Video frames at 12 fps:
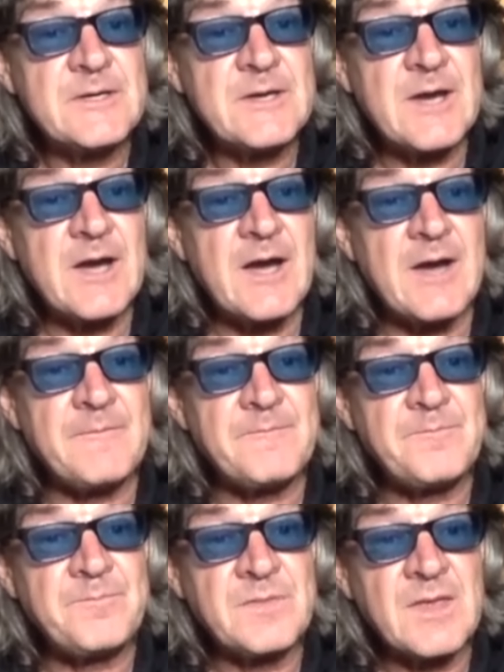
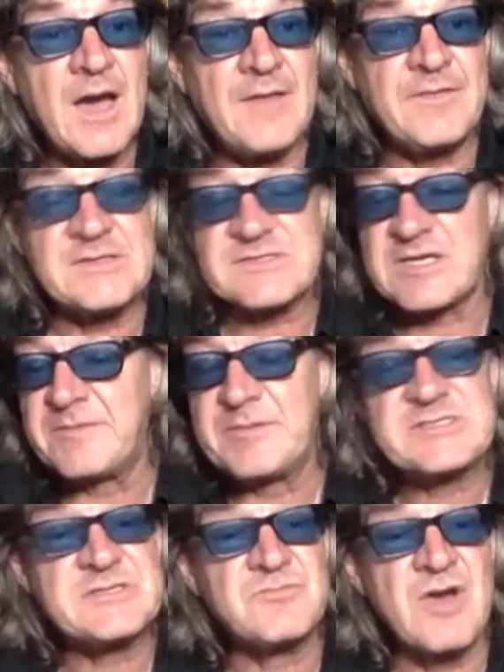Um, and there's going to be some